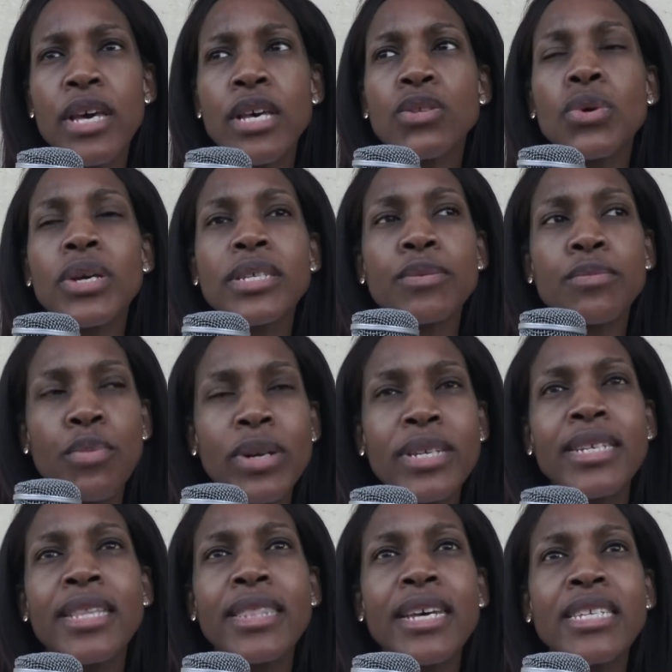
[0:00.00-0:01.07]
So it's
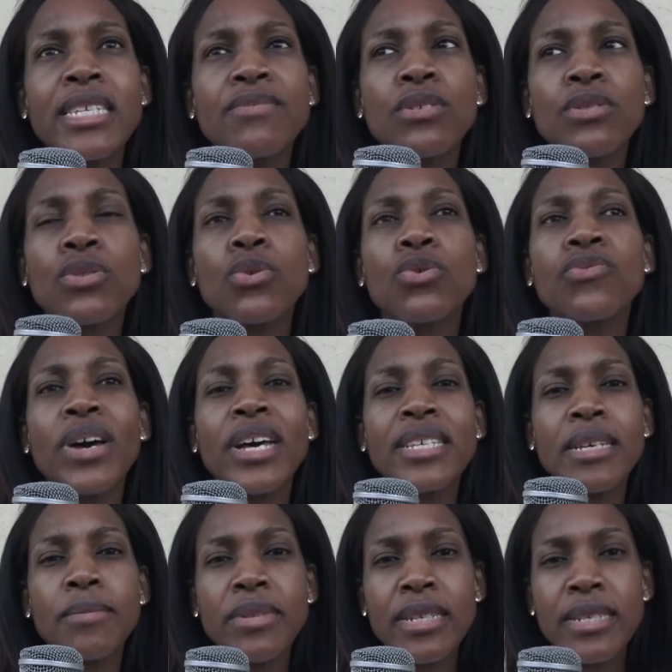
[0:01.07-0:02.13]
important that even though you've
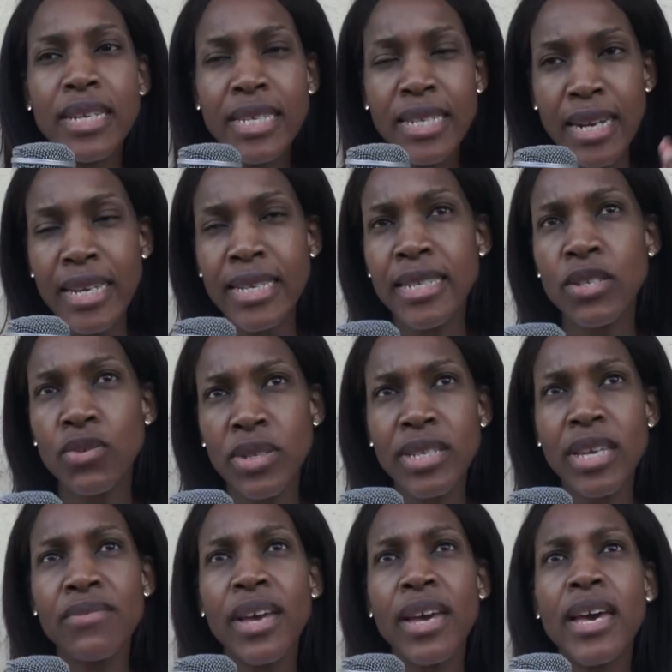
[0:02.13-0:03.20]
accepted Jesus Christ as your
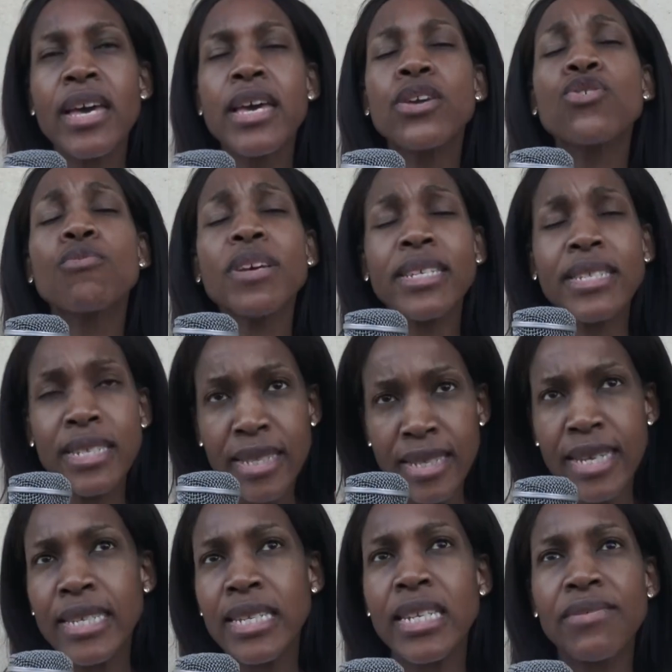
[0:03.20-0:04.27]
Savior, you must still
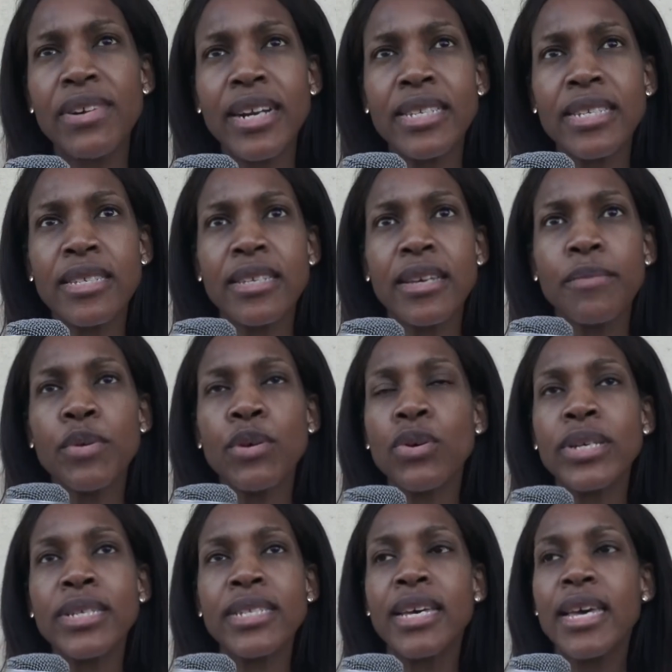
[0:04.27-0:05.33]
get deliverance
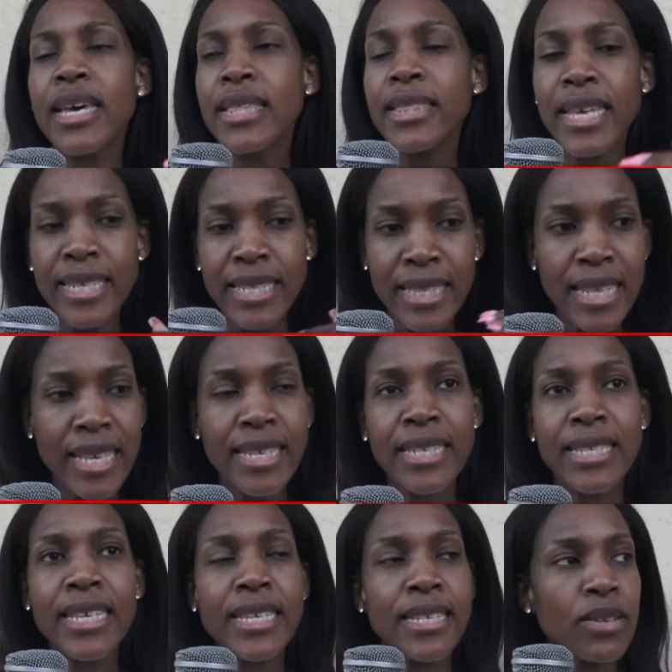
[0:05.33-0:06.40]
because there's
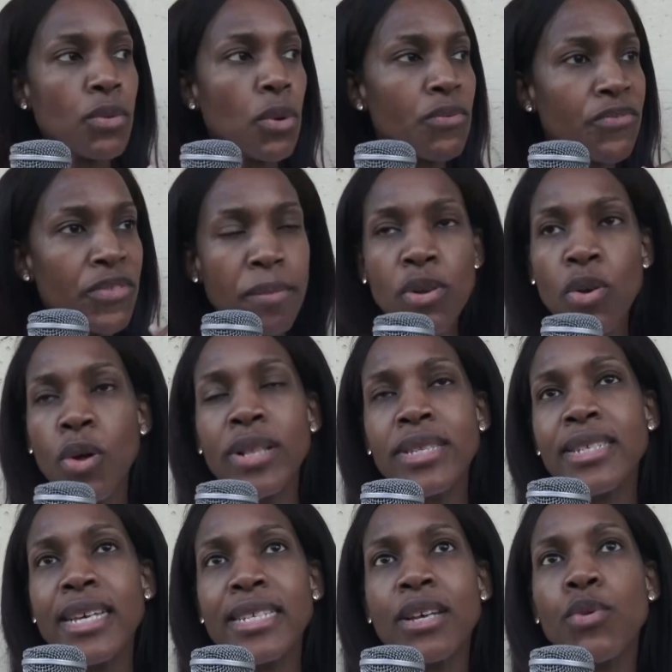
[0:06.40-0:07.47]
things, there's family
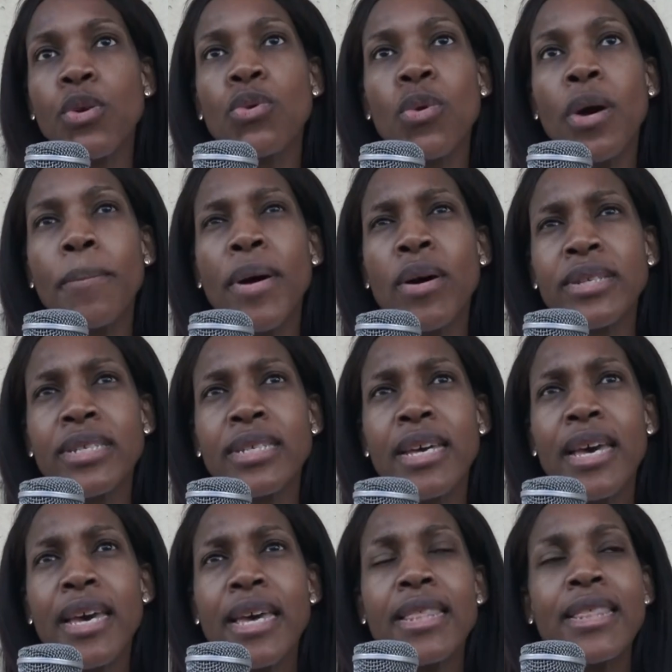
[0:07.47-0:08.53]
altars that we don't know about
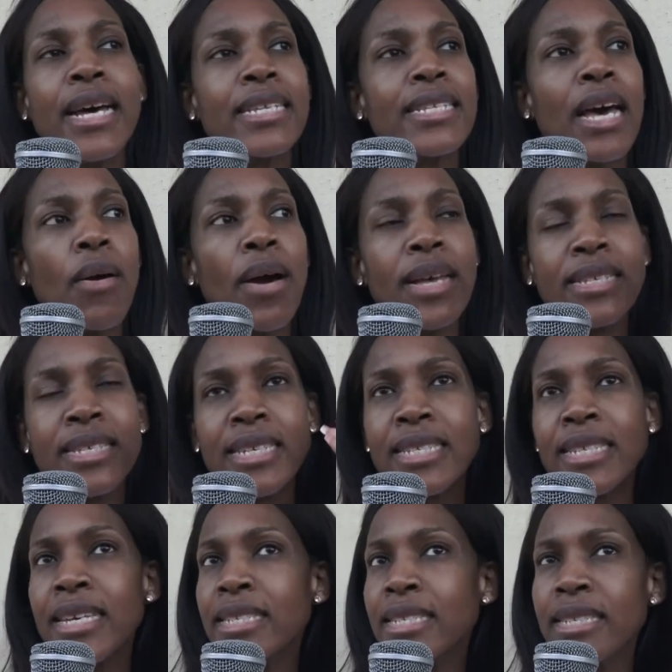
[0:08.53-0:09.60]
that our
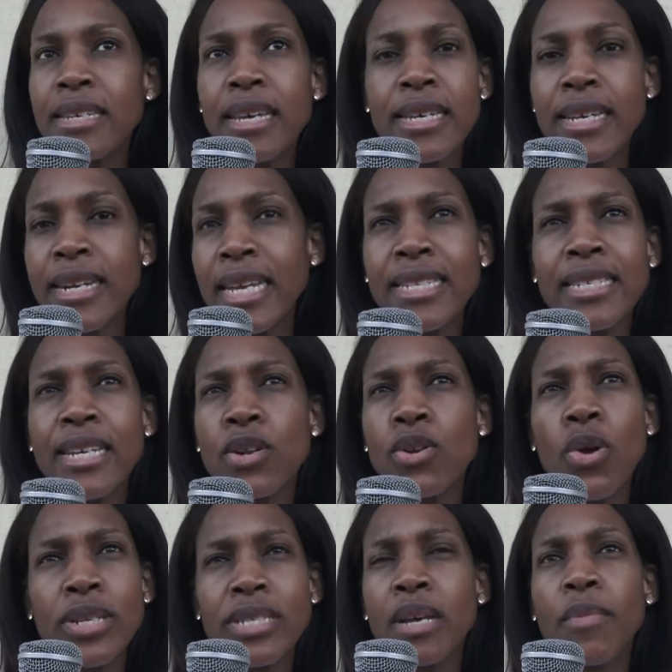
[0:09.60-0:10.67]
ancestors erected
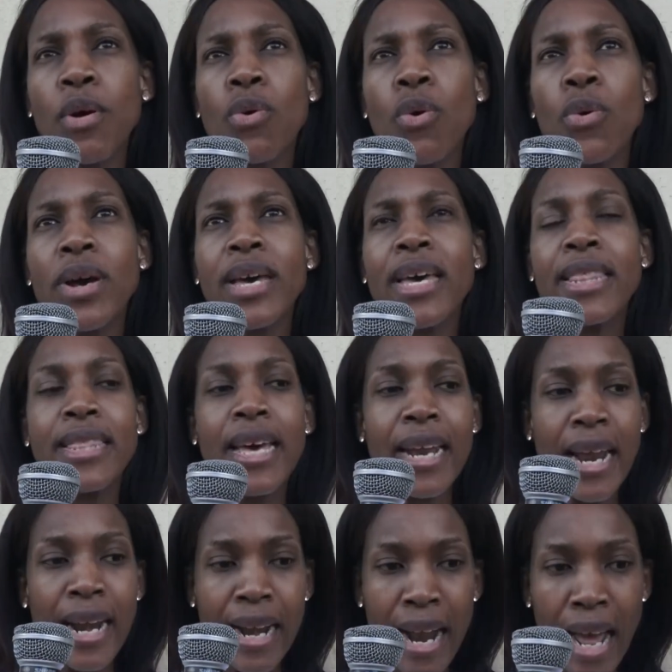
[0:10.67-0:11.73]
long time ago that
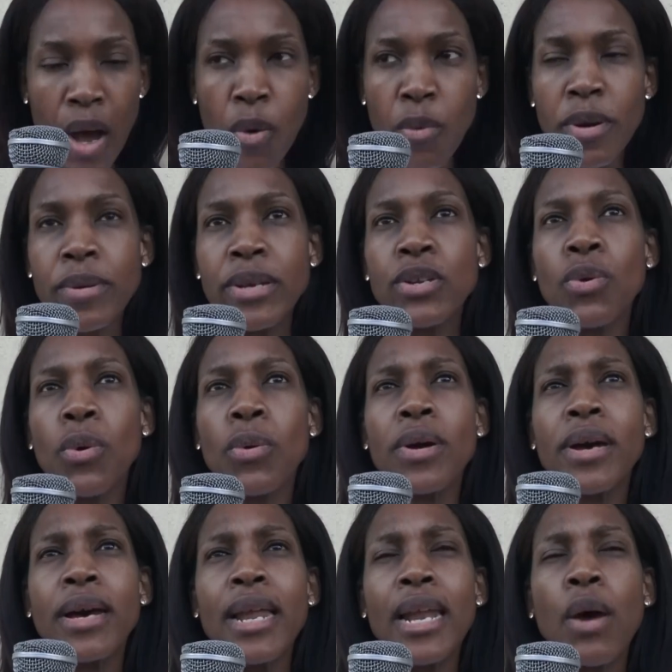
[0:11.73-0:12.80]
are now, you know,
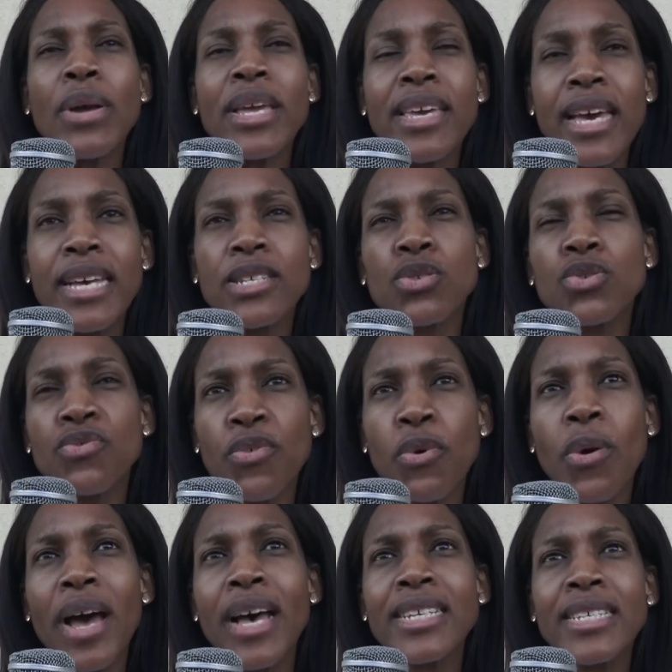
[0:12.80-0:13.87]
allowing curses to
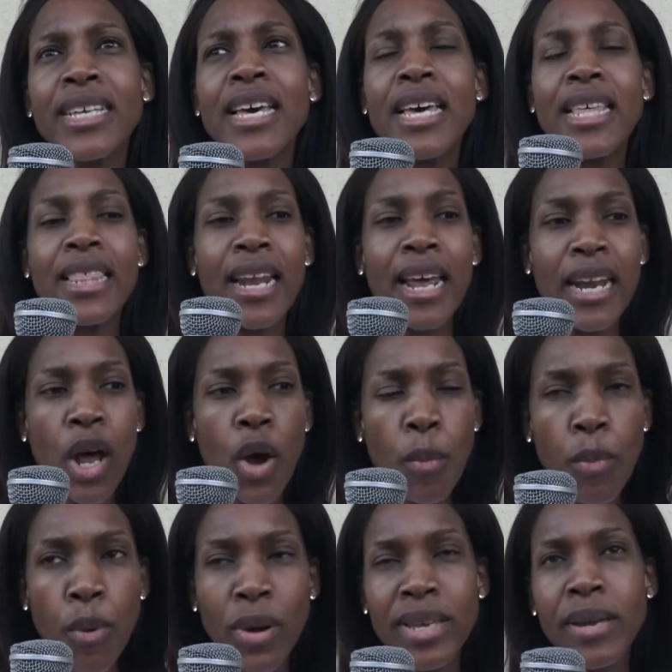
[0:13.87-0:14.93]
follow us, that are now
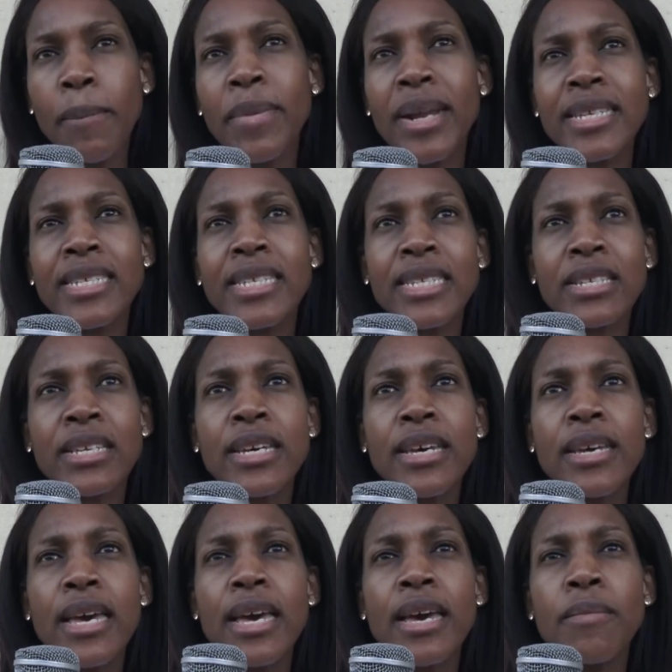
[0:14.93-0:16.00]
blocking blessings
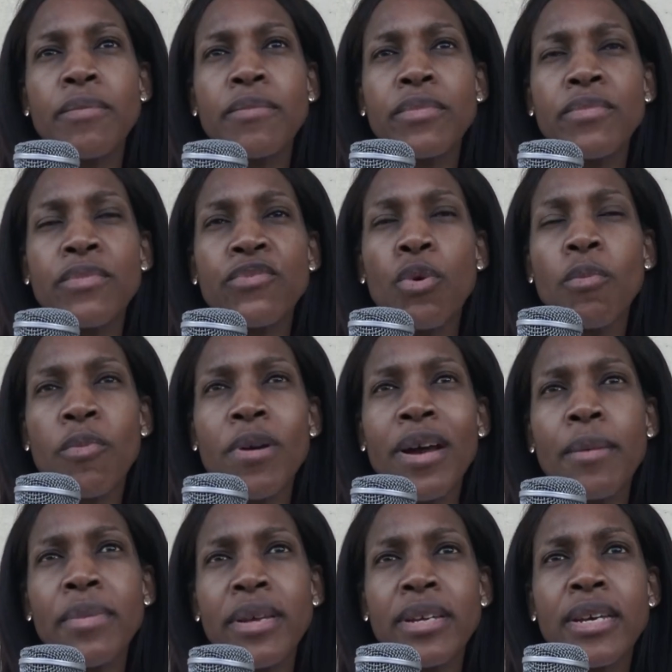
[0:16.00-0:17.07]
um, from
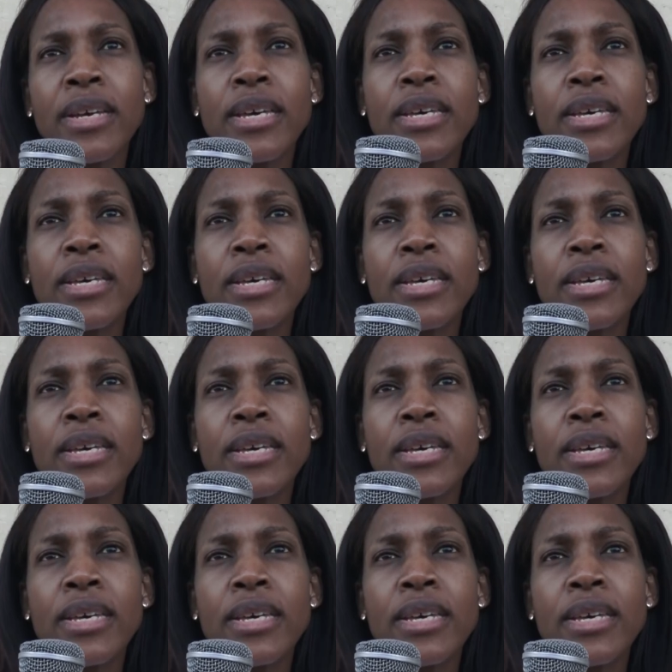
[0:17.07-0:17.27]
coming.